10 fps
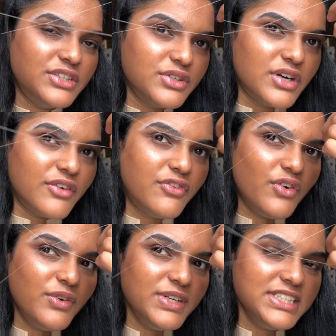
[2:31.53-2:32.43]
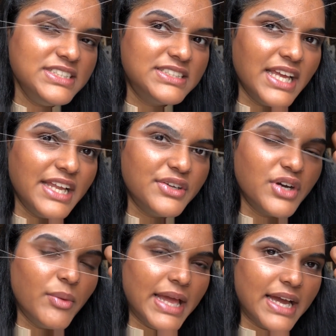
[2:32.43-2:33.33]
You go forwards and you
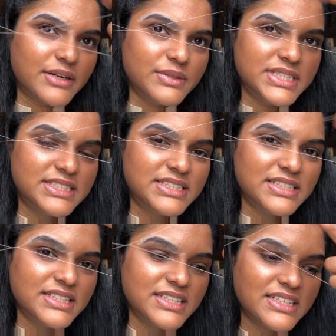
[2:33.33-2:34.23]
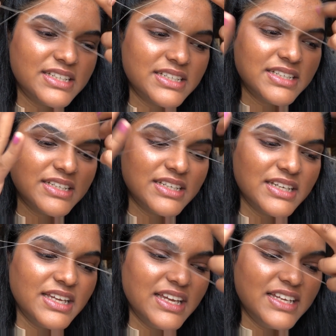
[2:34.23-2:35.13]
go backwards.
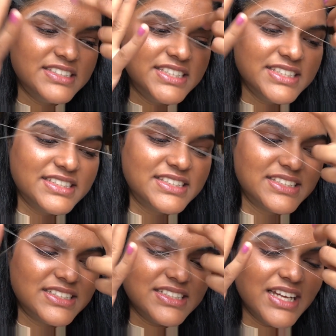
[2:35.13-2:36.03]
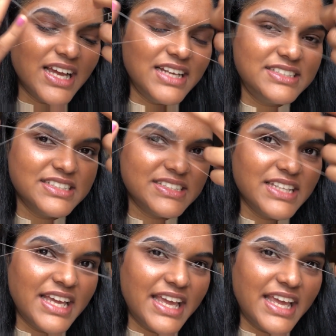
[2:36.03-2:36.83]
Just until the